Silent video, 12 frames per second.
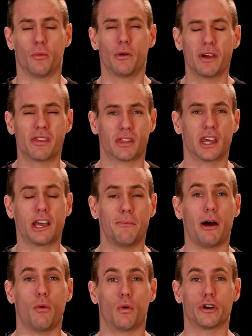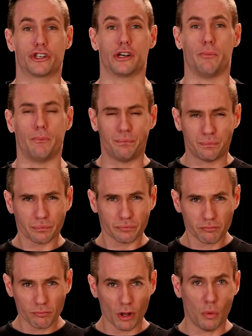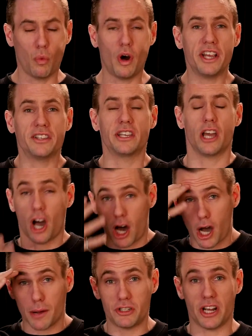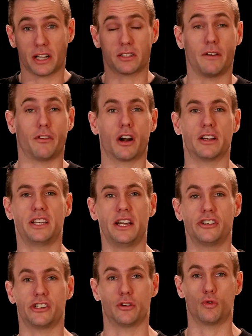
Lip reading: When we think about worship, what is the object of our attention?